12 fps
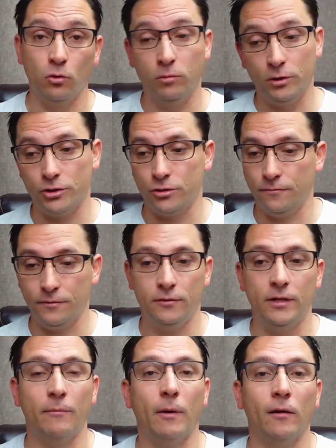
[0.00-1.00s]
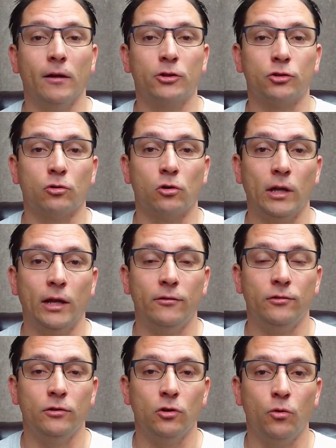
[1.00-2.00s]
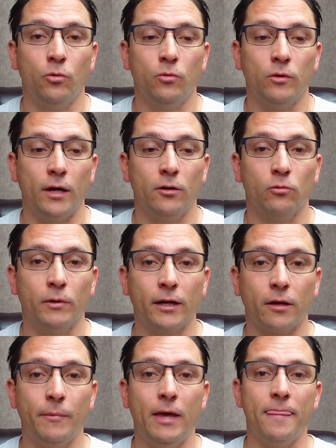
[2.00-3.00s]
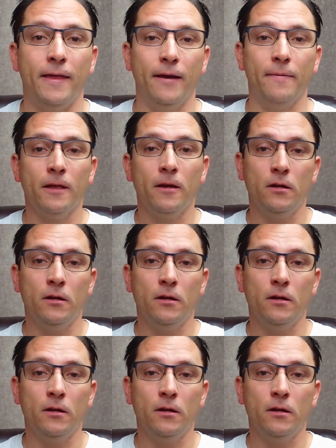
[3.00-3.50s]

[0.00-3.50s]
which if you take my electrical class, you know I don't recommend that.